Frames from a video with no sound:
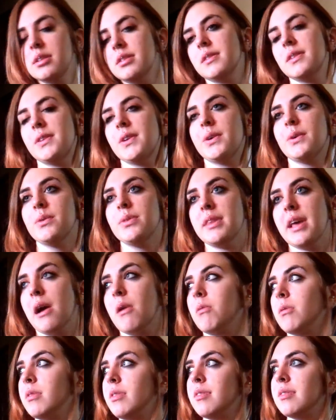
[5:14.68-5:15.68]
so
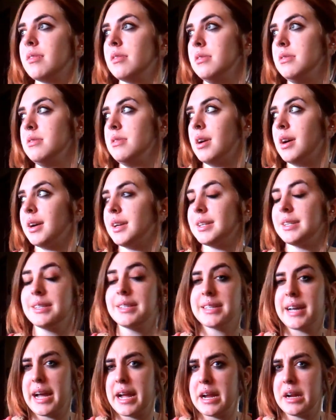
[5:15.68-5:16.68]
that one's not
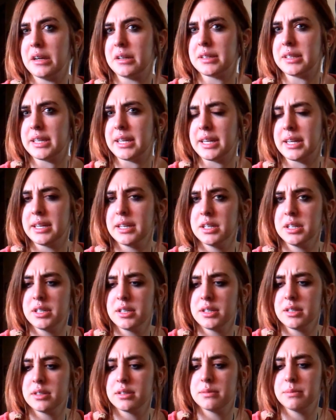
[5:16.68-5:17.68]
entirely
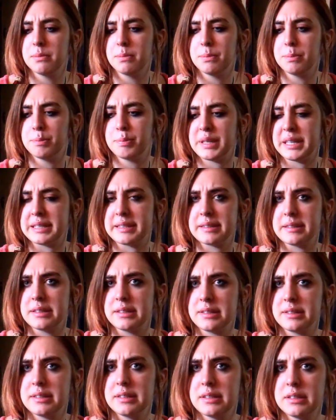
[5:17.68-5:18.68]

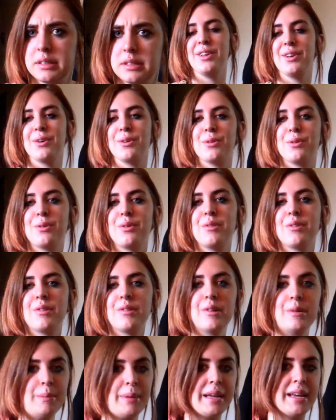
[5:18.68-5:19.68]
baseless. Those
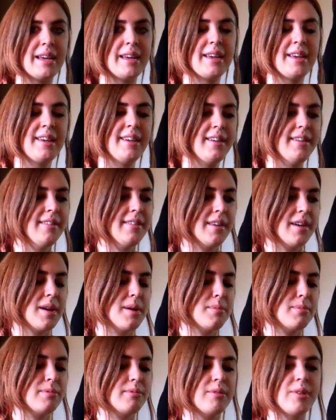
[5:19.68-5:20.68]
are my
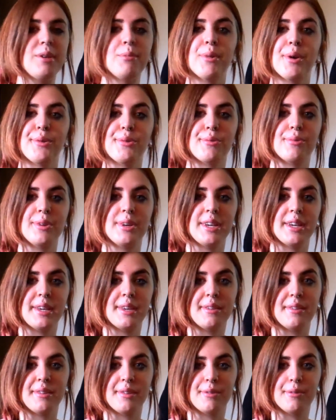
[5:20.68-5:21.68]
top 3 most
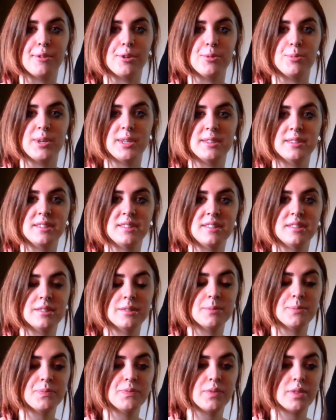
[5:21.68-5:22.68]
ridiculous phobias.
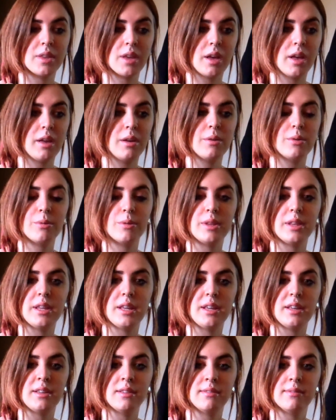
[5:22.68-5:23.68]
I don't
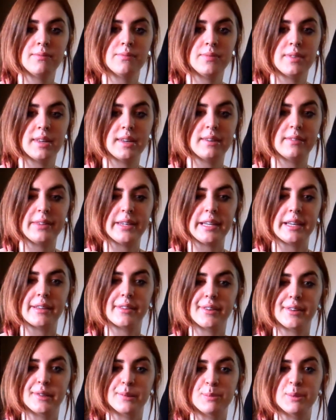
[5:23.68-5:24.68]
really have any
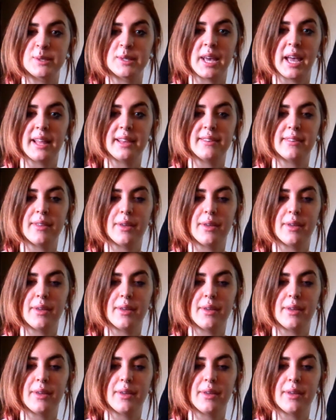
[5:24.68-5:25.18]
others besides